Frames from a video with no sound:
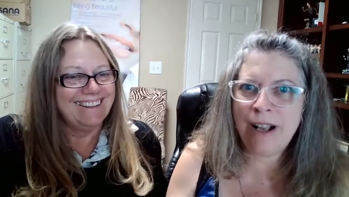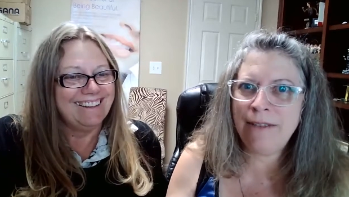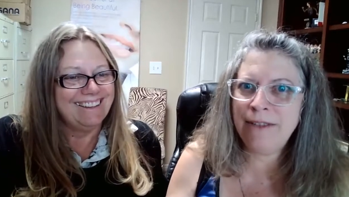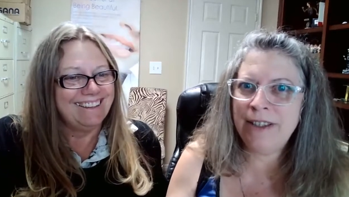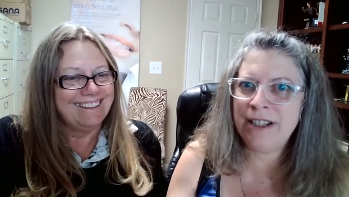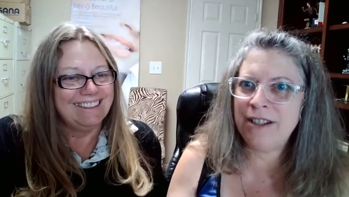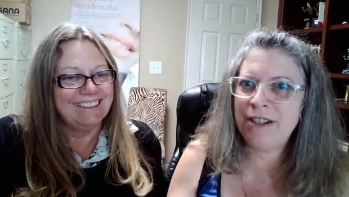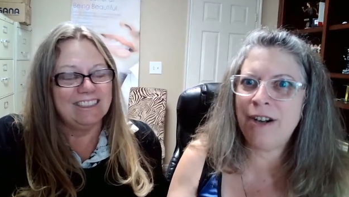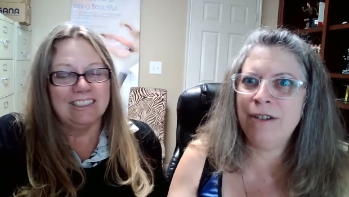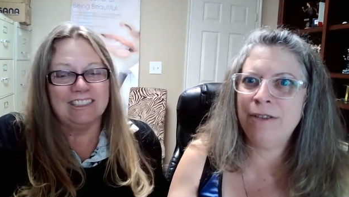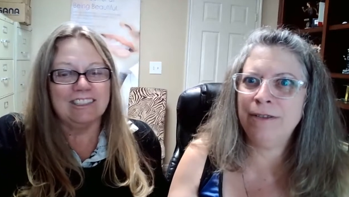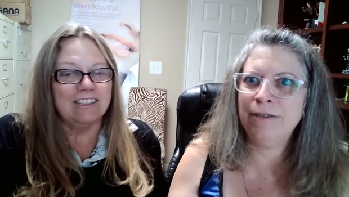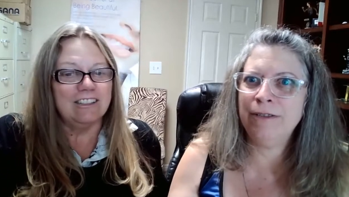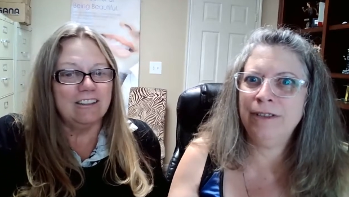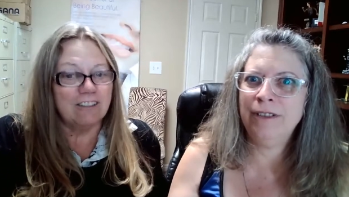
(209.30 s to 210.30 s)
Speaker 1: off the
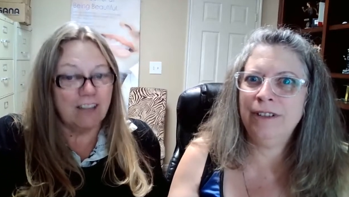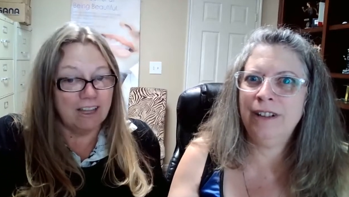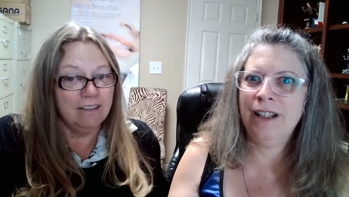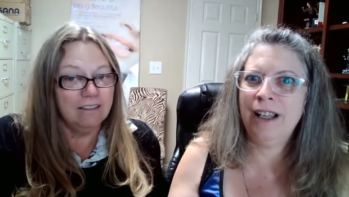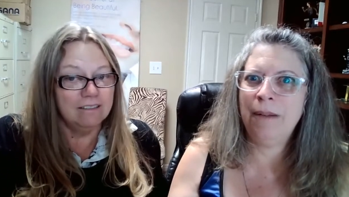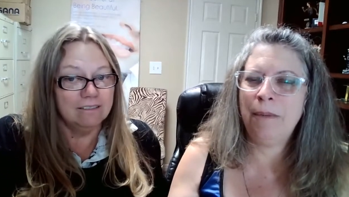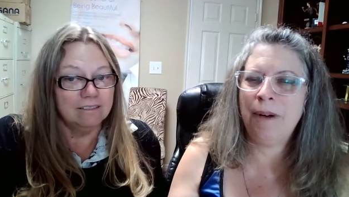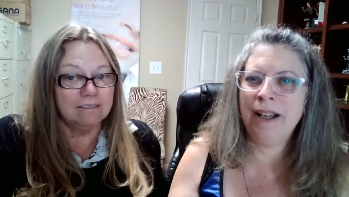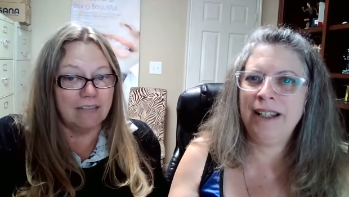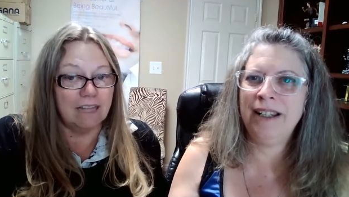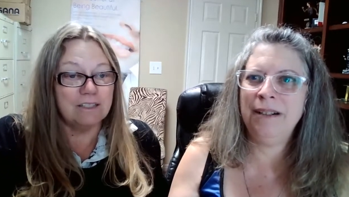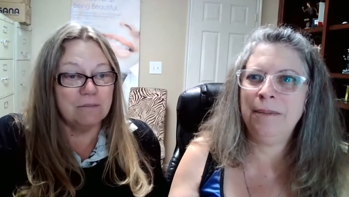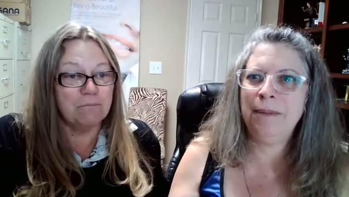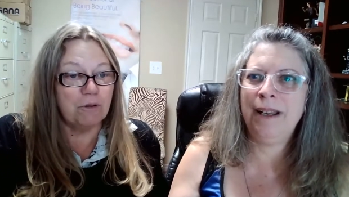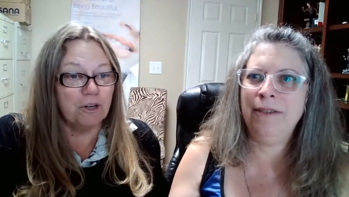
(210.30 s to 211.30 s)
stove. Okay. And walking That's
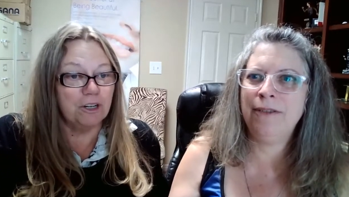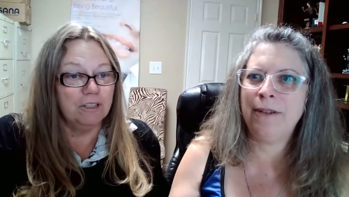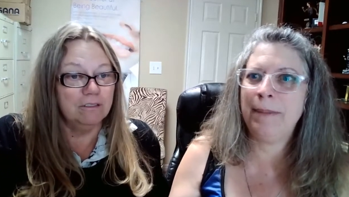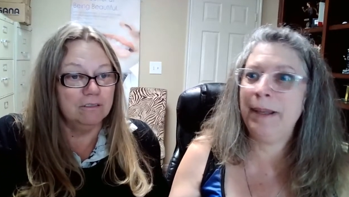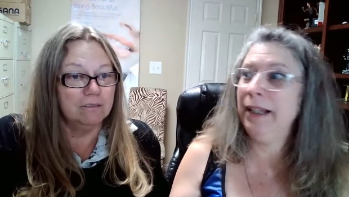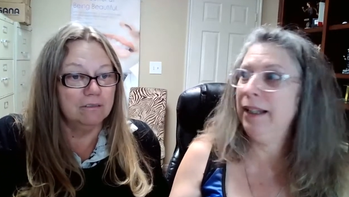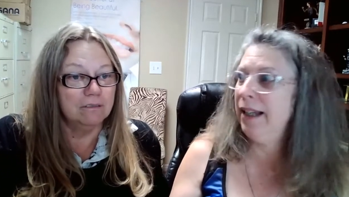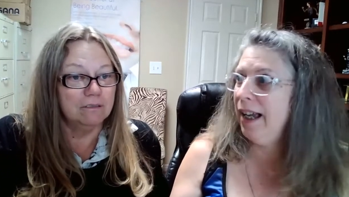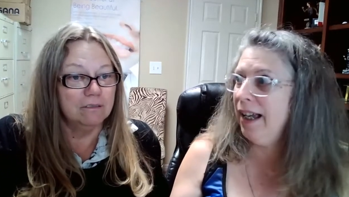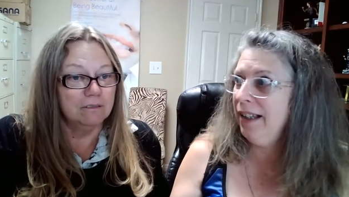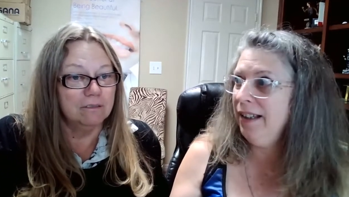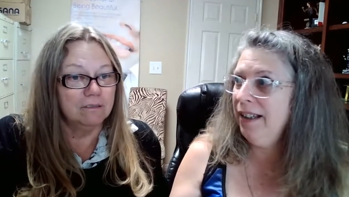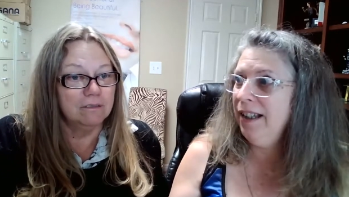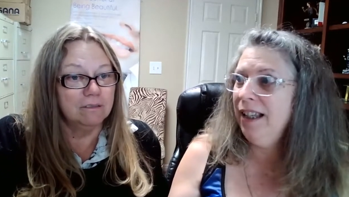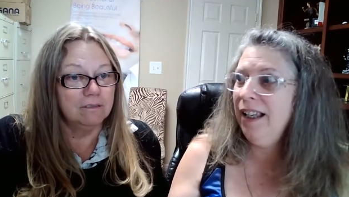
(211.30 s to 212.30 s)
away important. from it. Yeah.
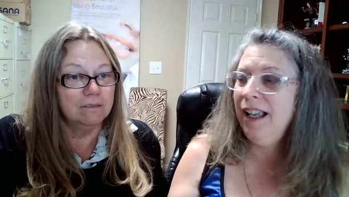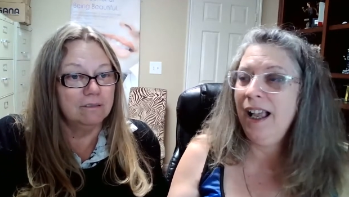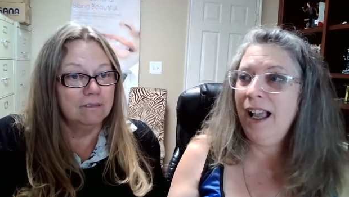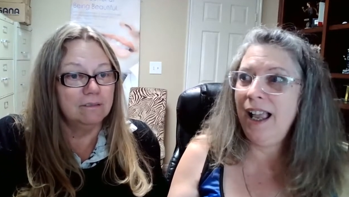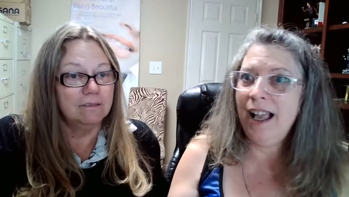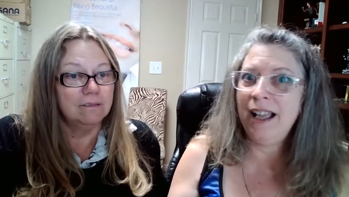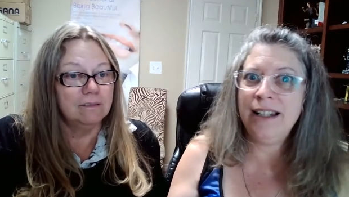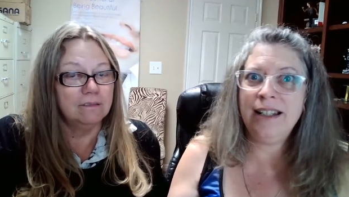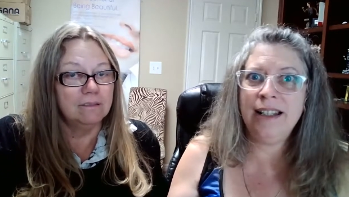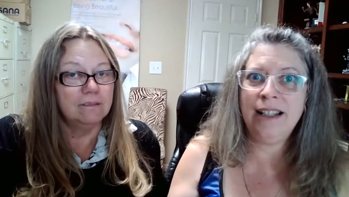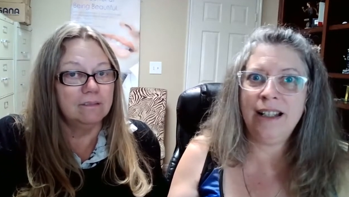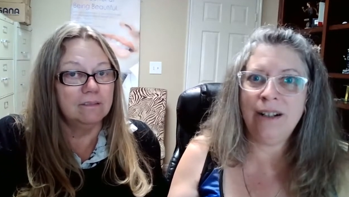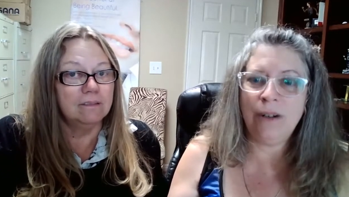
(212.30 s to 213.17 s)
And,